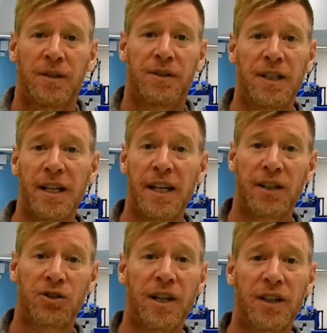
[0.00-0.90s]
DNA
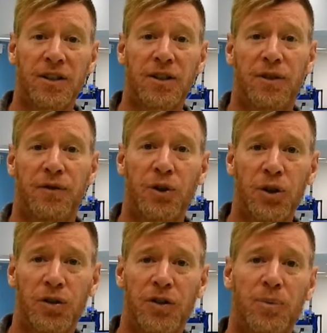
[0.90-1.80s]
extraction is the
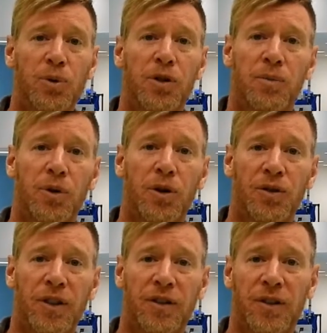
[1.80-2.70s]
first important
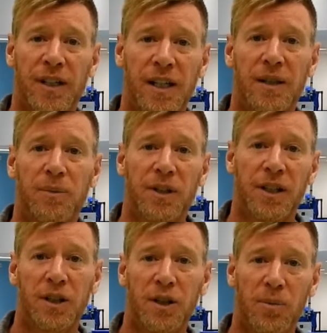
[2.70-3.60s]
process in any
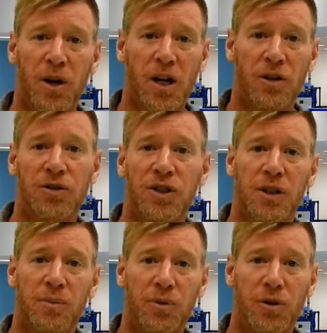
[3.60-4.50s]
molecular biology
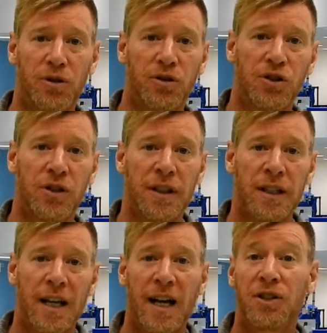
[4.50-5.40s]
approach,
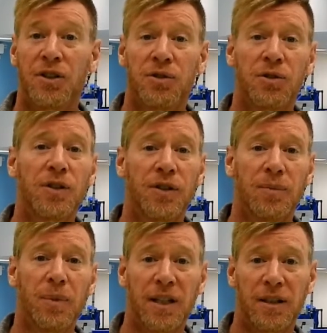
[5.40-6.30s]
and you can do this
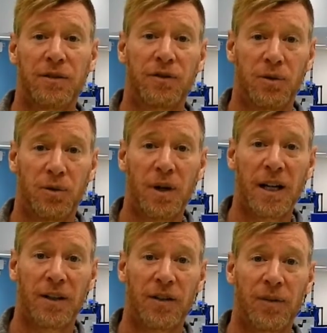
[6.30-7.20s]
in many different
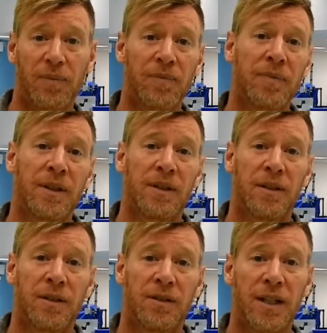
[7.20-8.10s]
ways.
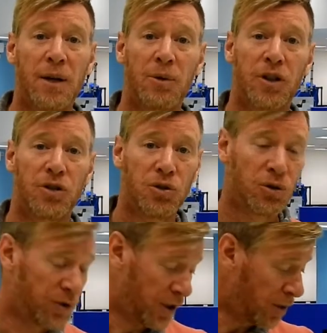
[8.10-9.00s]
Today we're going to
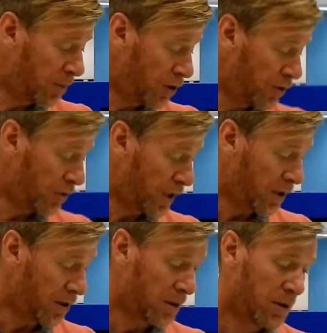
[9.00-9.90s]
use a commercial
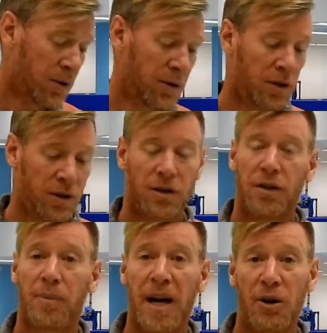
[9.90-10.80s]
kit,
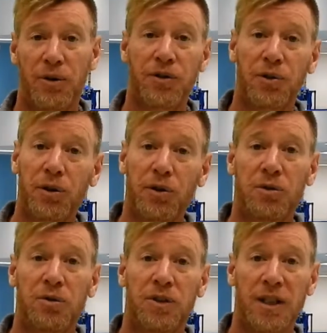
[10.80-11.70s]
the Power
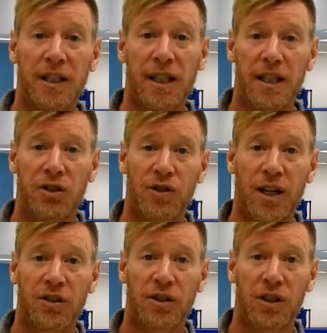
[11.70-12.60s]
Soil DNA
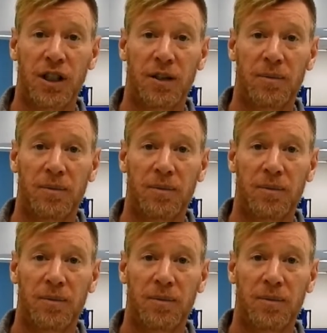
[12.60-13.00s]
Extraction Kit.